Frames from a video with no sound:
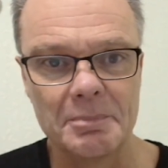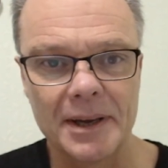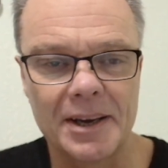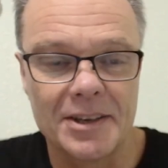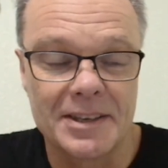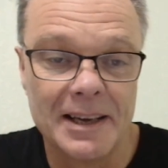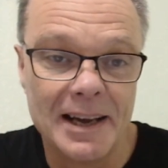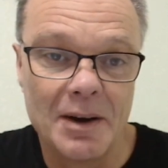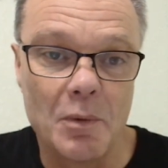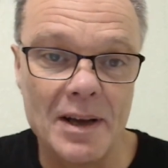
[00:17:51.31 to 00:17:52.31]
because
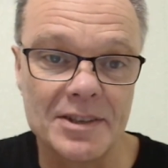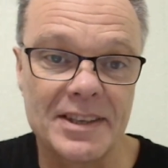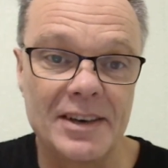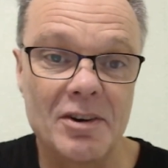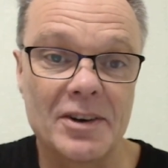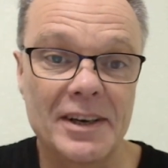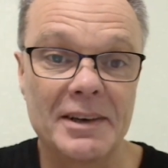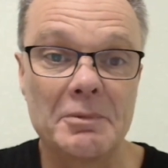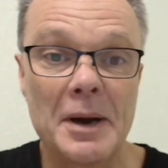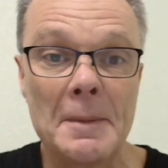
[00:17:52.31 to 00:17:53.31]
whilst they're not going
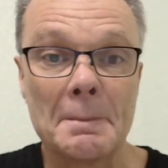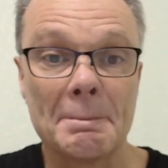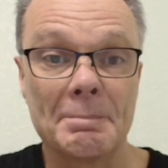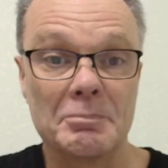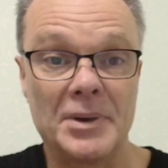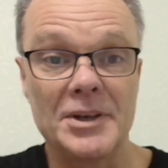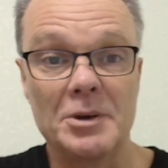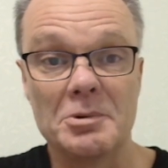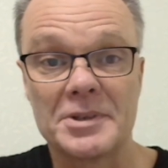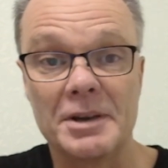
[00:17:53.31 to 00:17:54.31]
to be
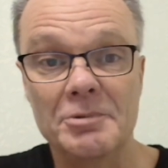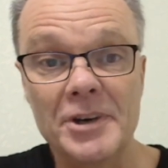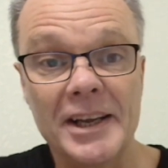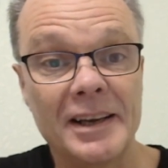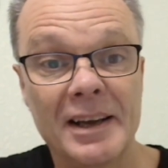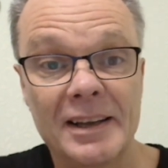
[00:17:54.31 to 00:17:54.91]
used in running,